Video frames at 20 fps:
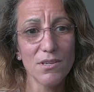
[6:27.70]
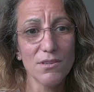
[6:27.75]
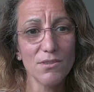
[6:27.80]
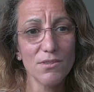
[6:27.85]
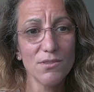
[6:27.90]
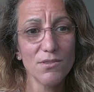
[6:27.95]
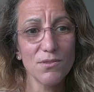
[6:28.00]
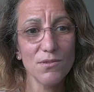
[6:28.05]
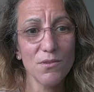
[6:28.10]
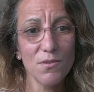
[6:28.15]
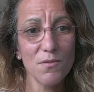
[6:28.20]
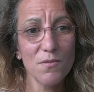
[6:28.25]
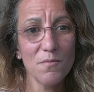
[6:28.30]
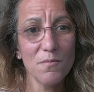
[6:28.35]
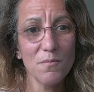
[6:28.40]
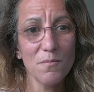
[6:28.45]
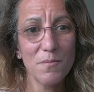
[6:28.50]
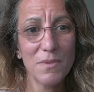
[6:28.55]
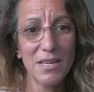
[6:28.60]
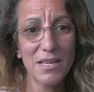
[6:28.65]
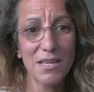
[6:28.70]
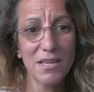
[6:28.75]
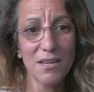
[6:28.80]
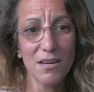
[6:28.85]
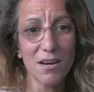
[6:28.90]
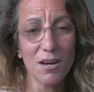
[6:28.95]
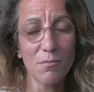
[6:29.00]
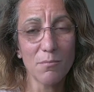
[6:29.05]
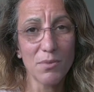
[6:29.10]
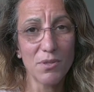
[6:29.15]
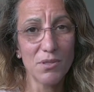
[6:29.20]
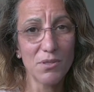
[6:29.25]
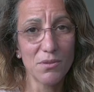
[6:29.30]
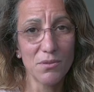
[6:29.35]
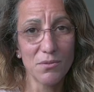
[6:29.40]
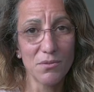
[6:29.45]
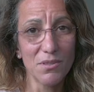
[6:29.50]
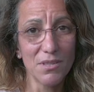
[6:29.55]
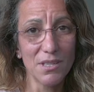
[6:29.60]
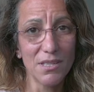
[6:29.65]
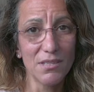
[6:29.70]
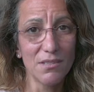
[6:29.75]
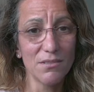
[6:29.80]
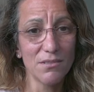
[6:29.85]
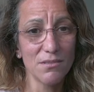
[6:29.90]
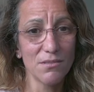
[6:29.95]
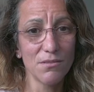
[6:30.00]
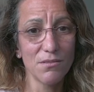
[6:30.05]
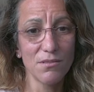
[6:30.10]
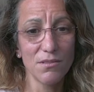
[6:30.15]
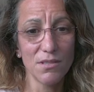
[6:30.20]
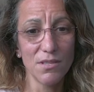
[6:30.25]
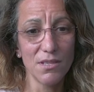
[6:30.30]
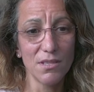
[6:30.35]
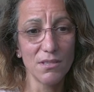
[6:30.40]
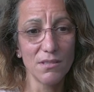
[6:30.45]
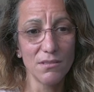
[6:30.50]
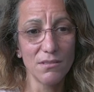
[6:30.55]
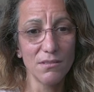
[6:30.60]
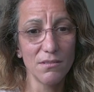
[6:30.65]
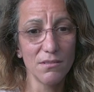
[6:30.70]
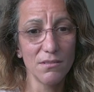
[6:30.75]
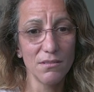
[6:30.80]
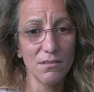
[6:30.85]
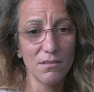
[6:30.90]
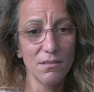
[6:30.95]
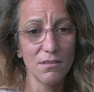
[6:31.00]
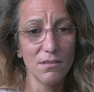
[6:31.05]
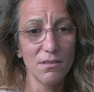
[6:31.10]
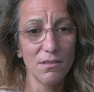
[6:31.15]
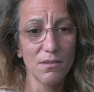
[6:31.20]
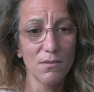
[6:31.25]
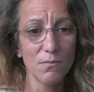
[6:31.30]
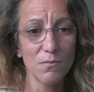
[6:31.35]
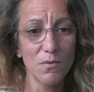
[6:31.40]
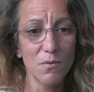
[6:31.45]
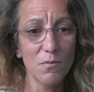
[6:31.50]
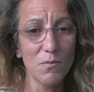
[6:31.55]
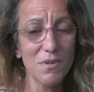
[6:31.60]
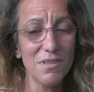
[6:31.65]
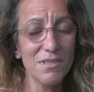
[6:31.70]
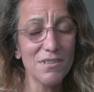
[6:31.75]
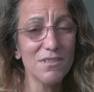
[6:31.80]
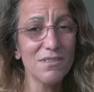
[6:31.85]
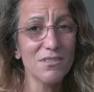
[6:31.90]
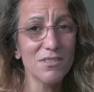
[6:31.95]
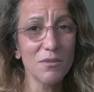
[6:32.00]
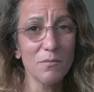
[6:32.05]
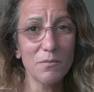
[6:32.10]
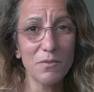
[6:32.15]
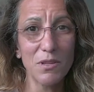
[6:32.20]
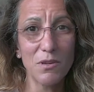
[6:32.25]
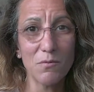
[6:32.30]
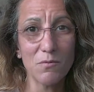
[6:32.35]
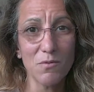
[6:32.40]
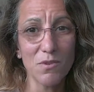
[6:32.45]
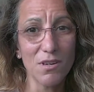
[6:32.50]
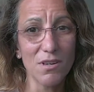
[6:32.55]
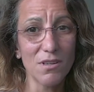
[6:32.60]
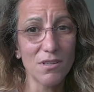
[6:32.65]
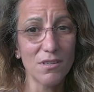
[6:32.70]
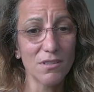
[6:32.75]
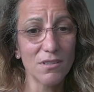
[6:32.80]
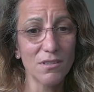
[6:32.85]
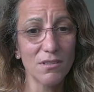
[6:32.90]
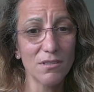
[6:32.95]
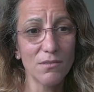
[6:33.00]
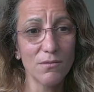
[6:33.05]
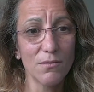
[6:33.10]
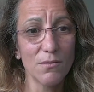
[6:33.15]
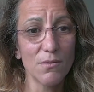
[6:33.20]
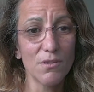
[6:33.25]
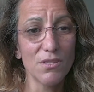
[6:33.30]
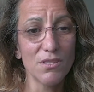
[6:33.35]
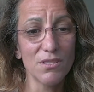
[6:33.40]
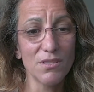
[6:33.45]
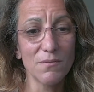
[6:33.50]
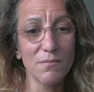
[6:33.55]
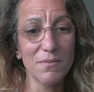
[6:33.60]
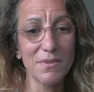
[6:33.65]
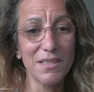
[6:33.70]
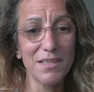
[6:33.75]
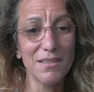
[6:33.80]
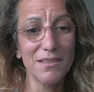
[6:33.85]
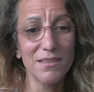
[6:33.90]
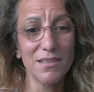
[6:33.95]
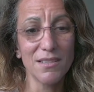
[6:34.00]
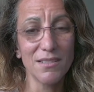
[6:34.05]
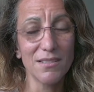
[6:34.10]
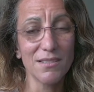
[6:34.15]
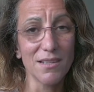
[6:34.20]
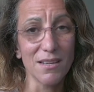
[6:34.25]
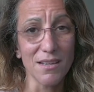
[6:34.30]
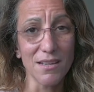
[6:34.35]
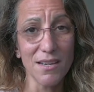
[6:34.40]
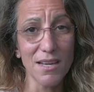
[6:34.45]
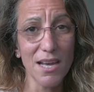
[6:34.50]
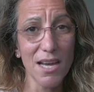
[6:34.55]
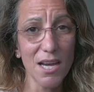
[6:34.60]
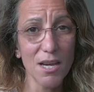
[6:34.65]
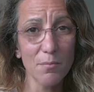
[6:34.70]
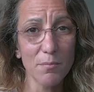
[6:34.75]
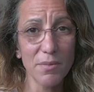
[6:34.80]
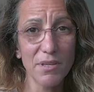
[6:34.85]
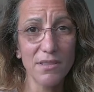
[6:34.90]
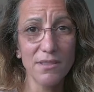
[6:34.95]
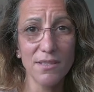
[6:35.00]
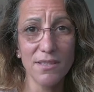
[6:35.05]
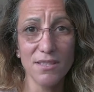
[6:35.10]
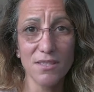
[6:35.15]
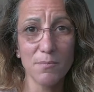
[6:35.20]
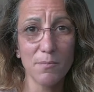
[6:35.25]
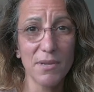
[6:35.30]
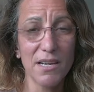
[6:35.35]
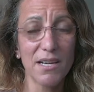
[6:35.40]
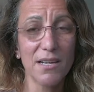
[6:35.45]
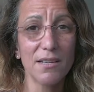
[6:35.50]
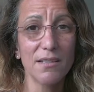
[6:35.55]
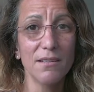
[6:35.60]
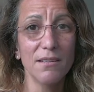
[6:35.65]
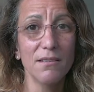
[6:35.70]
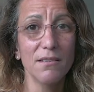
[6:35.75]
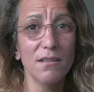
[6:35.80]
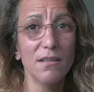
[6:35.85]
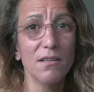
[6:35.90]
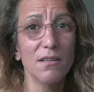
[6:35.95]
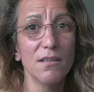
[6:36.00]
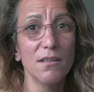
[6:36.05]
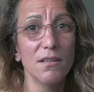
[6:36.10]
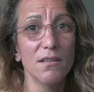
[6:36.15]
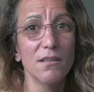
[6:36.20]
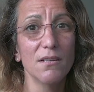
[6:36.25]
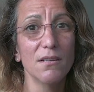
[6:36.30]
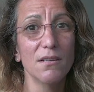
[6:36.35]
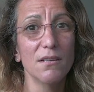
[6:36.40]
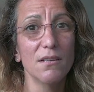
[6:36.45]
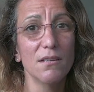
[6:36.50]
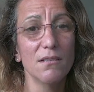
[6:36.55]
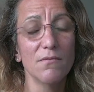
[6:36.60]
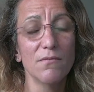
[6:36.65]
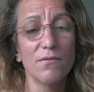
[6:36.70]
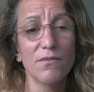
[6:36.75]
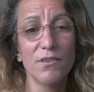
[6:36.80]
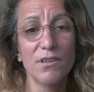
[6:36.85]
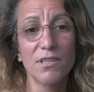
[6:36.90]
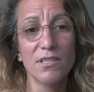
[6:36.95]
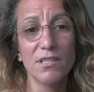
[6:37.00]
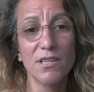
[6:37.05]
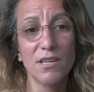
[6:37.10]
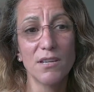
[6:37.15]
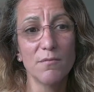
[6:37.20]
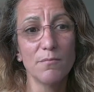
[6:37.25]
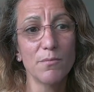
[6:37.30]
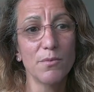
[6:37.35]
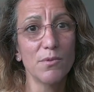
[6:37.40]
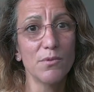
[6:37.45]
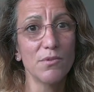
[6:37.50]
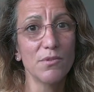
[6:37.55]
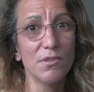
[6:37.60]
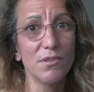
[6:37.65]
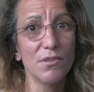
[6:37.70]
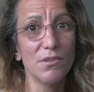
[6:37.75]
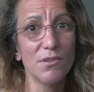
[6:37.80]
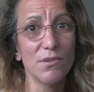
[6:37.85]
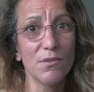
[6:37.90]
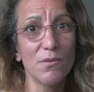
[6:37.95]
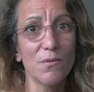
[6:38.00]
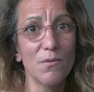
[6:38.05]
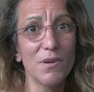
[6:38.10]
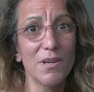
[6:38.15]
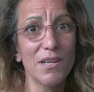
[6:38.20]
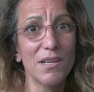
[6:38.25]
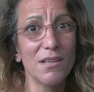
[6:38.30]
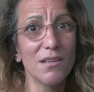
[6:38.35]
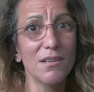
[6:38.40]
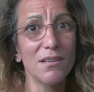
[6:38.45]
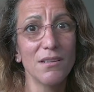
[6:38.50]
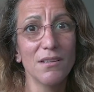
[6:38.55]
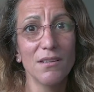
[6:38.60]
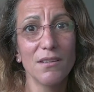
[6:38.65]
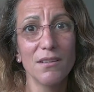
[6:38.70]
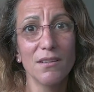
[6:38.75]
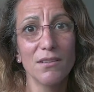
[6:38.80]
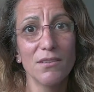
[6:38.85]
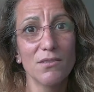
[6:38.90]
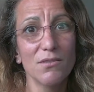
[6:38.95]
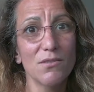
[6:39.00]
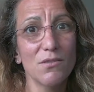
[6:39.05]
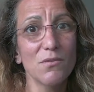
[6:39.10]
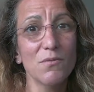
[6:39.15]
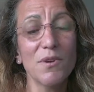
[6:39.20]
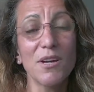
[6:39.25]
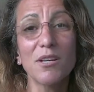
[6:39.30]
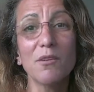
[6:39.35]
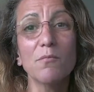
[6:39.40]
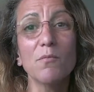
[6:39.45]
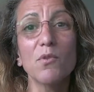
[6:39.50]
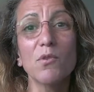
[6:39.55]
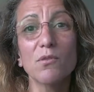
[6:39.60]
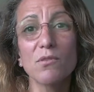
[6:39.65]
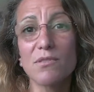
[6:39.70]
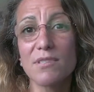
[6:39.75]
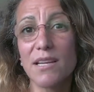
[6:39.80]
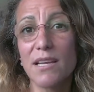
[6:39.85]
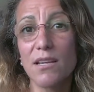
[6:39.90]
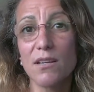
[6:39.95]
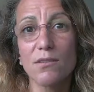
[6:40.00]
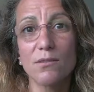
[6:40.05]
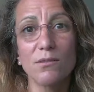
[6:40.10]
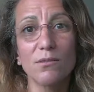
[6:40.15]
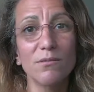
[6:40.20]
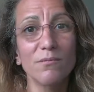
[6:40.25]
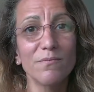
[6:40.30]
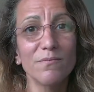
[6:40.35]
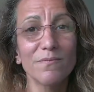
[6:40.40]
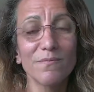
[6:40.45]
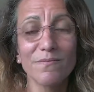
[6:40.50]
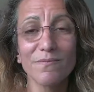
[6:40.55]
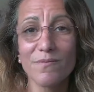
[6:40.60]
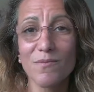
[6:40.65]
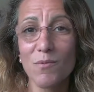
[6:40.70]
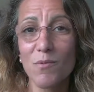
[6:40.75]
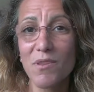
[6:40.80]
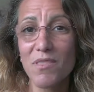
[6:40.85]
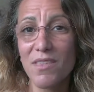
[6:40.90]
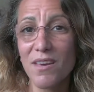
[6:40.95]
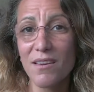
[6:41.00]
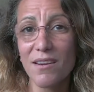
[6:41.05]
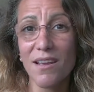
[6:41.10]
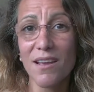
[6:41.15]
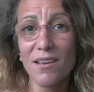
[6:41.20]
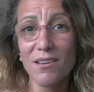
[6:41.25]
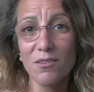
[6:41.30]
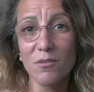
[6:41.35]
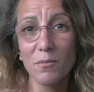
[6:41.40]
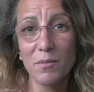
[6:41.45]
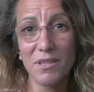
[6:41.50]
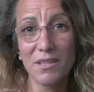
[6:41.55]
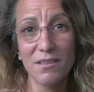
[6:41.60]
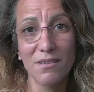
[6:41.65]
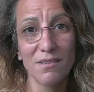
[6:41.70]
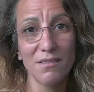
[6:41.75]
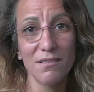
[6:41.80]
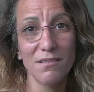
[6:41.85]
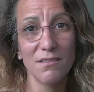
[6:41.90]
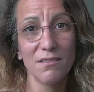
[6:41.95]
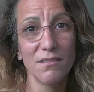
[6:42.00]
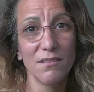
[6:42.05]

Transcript: There's so many opportunities to sin. When we see something wrong or something that's gonna happen that's bad, for example, you're going to ride a motorcycle without a helmet,